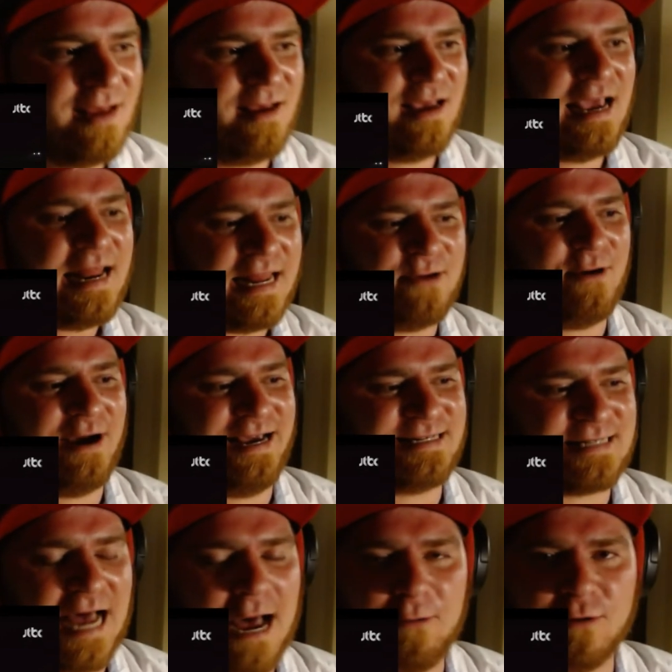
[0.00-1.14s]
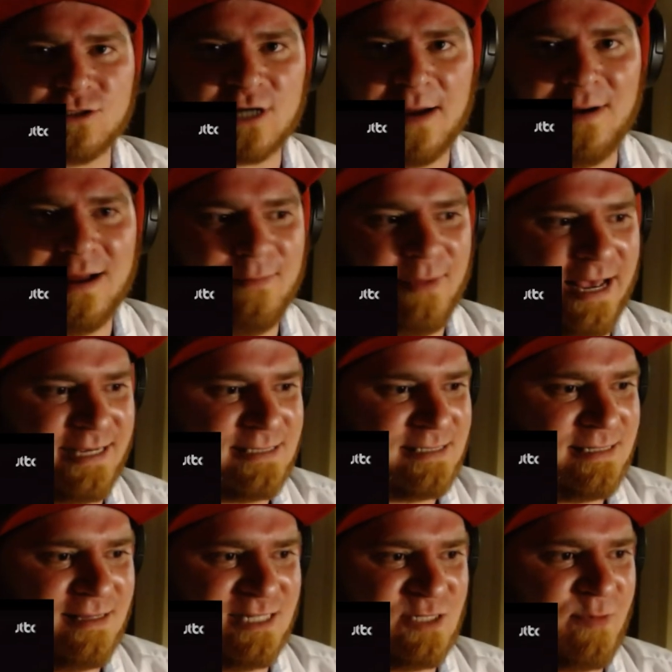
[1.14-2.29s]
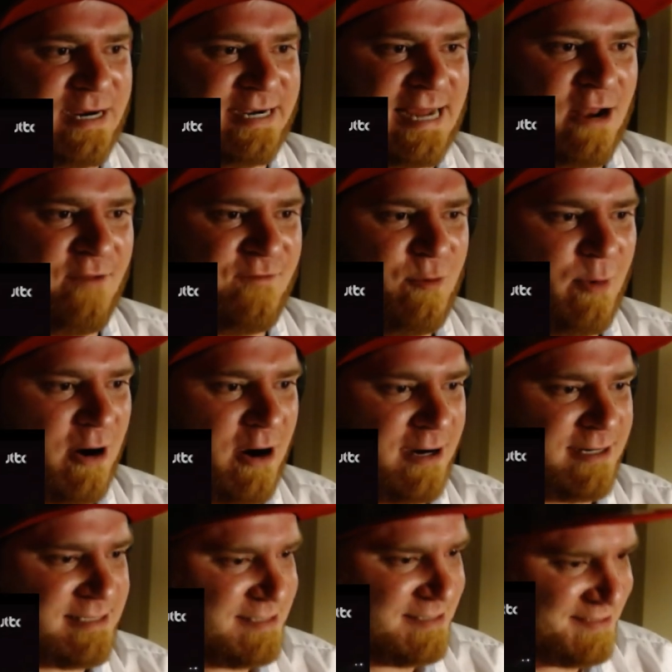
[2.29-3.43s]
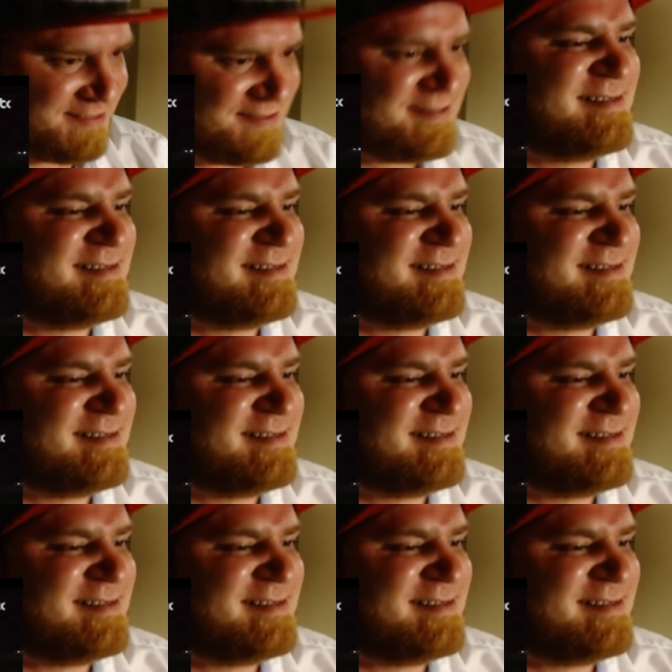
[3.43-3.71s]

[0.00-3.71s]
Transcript: Anyways, I will try my best. Let's break down a few bars. You're my